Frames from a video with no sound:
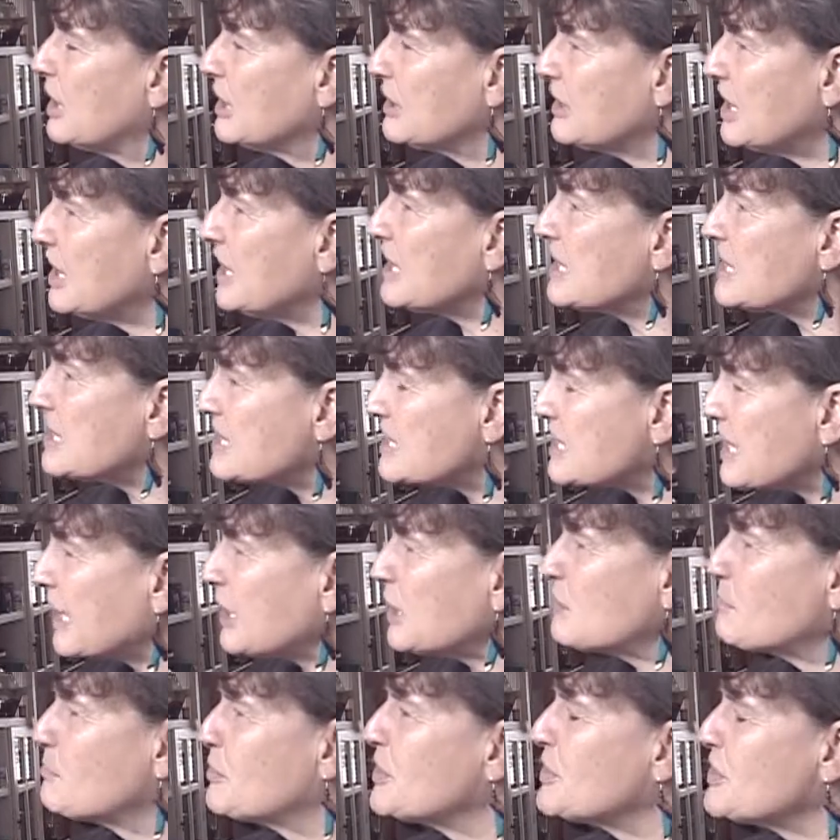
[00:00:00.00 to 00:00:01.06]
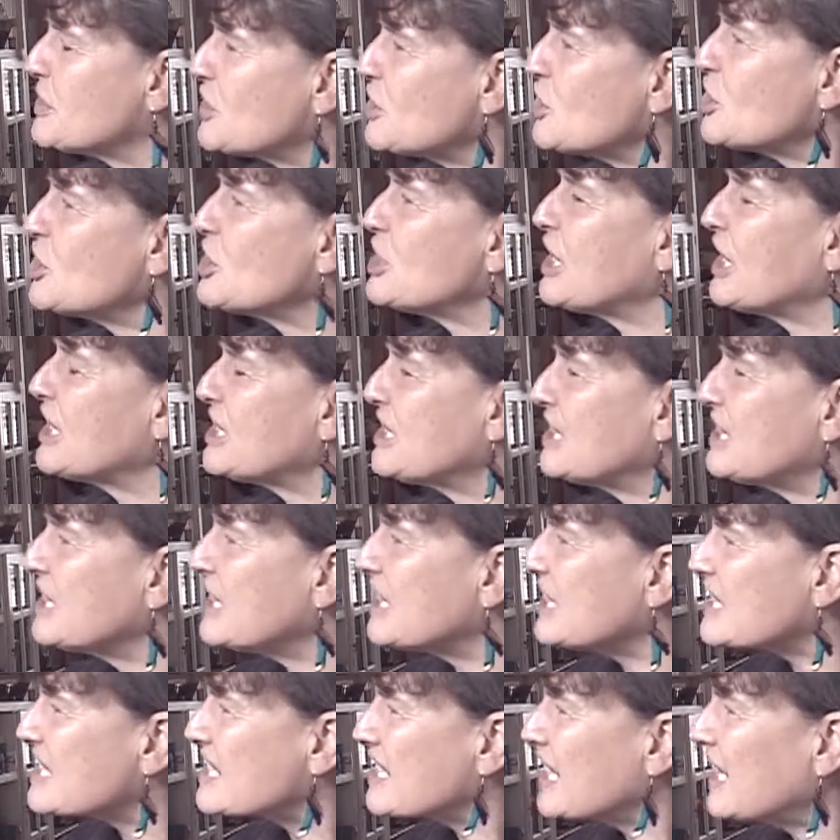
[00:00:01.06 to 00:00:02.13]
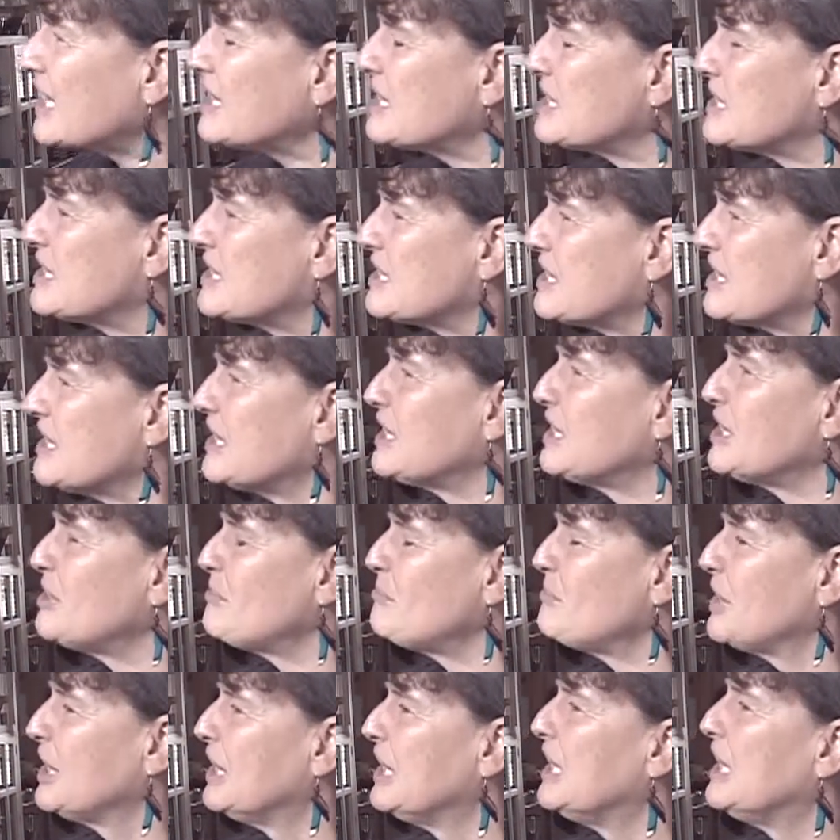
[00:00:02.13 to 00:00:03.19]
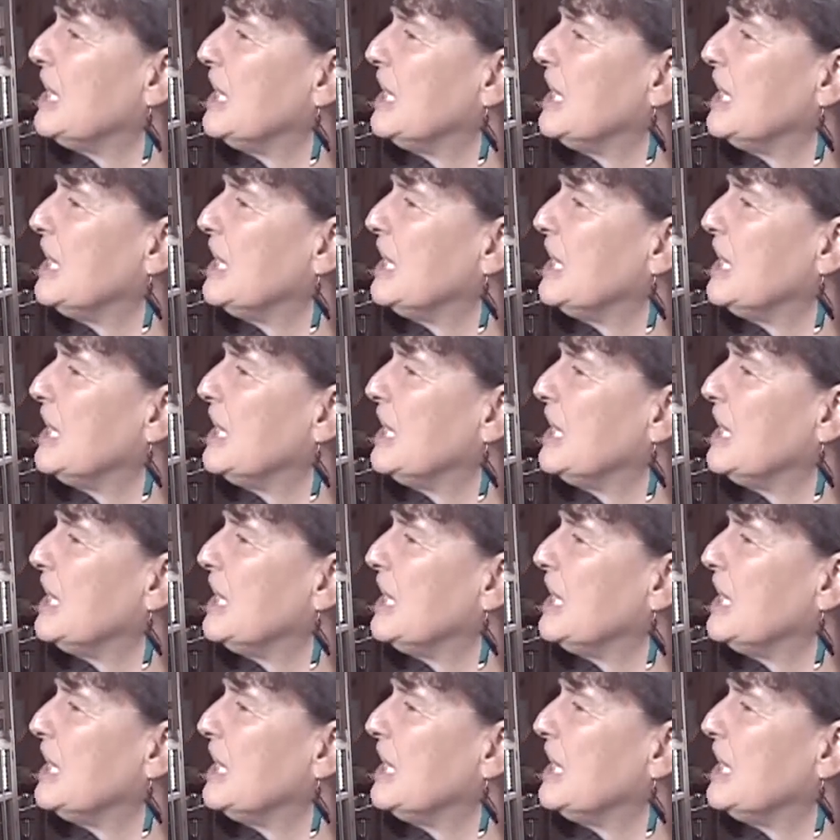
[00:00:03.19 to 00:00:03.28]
the exact position at an exact time,